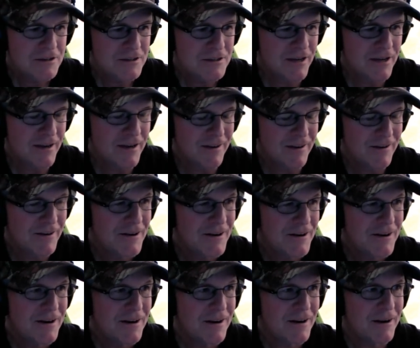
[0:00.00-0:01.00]
So
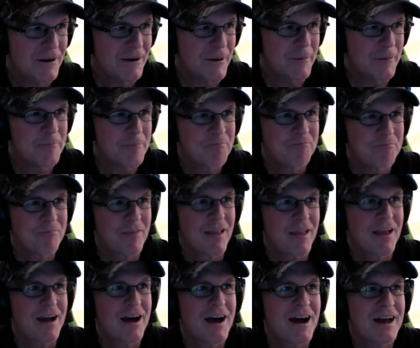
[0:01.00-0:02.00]

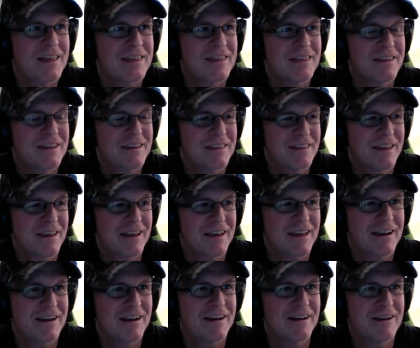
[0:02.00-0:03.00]
I think
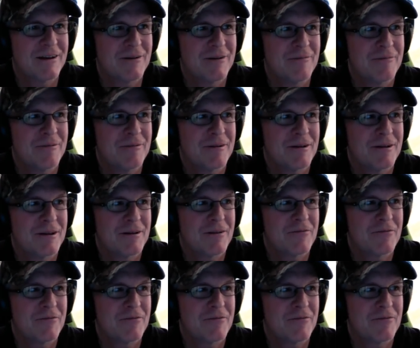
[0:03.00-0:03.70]
that I